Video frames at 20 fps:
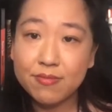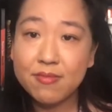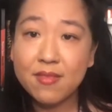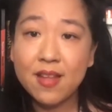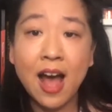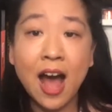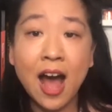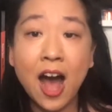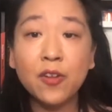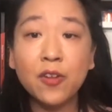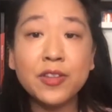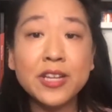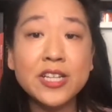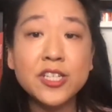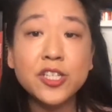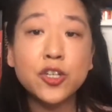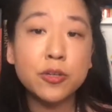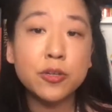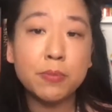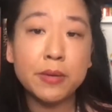how this
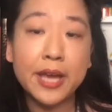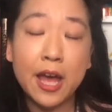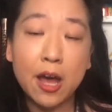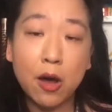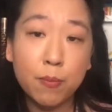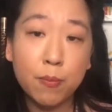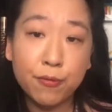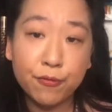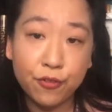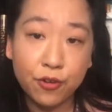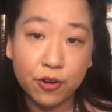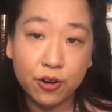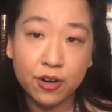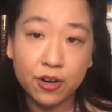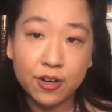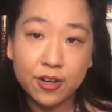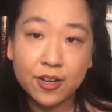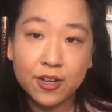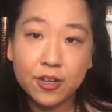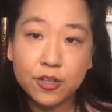could be helpful
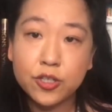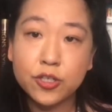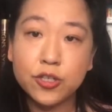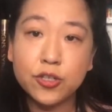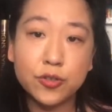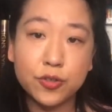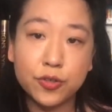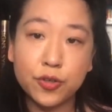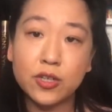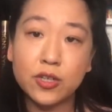to your